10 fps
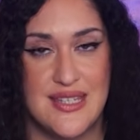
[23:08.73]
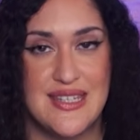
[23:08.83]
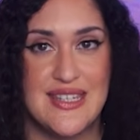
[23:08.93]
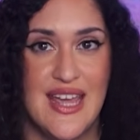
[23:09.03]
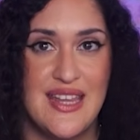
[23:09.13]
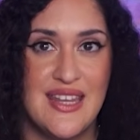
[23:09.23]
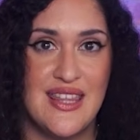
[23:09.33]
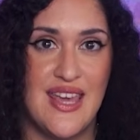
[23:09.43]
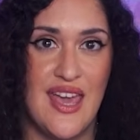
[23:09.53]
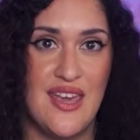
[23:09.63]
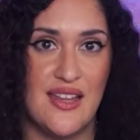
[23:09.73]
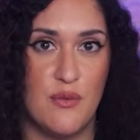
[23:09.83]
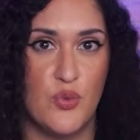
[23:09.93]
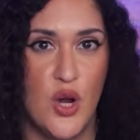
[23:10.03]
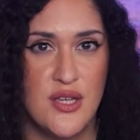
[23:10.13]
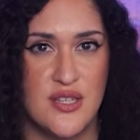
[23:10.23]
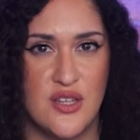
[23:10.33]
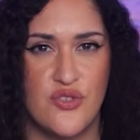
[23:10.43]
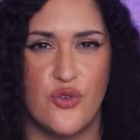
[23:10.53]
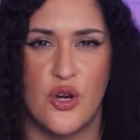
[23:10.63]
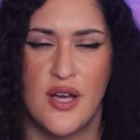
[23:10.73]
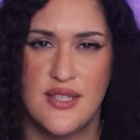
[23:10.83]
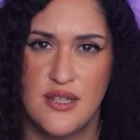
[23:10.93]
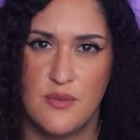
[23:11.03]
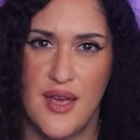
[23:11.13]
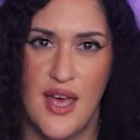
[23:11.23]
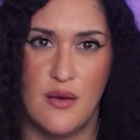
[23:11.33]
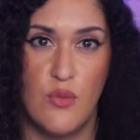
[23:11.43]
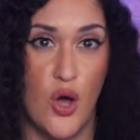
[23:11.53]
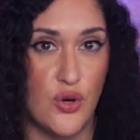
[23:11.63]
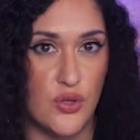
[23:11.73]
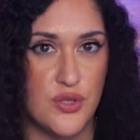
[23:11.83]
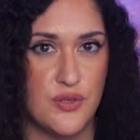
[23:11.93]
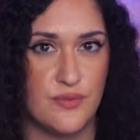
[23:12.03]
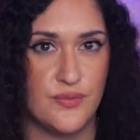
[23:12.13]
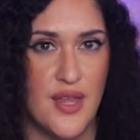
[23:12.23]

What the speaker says: designing the ALM process for custom AI models.